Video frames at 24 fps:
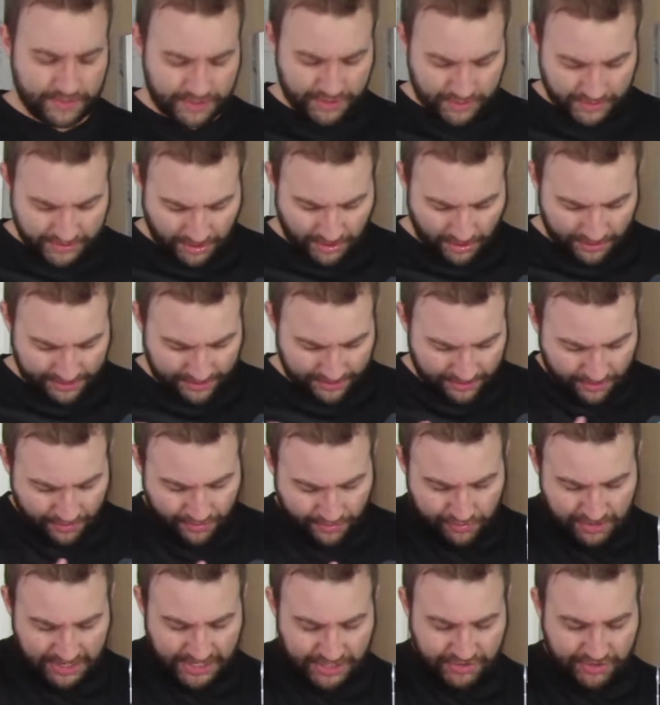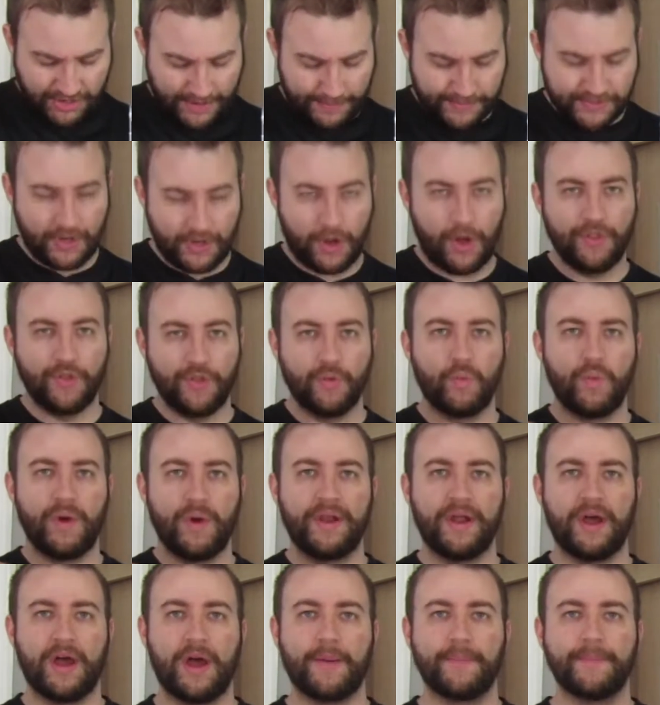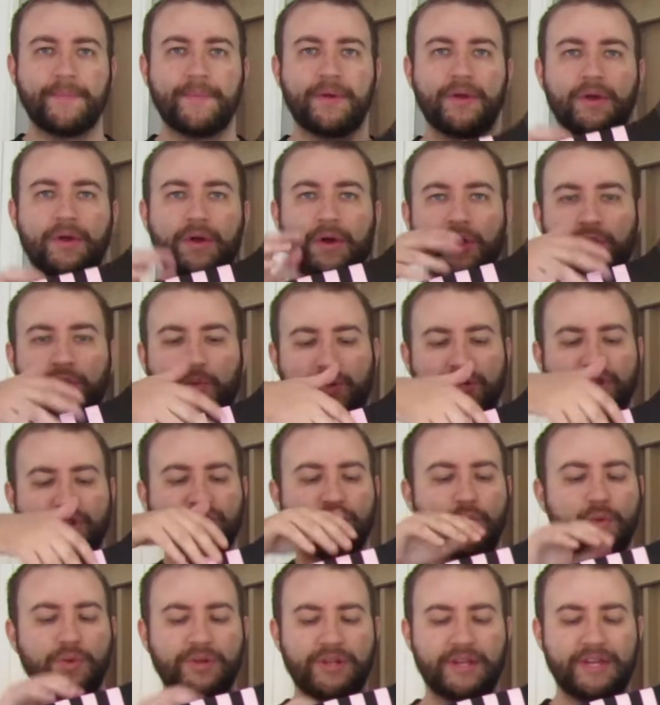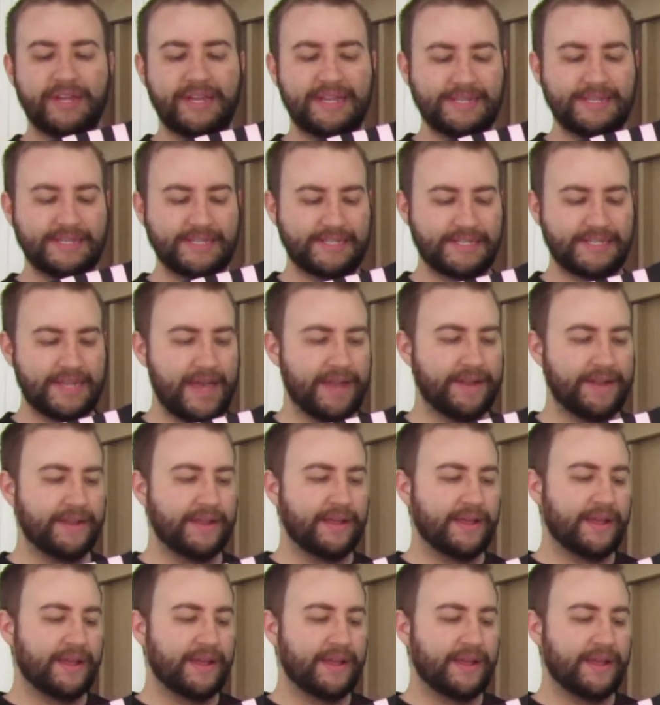So it's got like the 3 stripes on the one arm, on the one shoulder instead.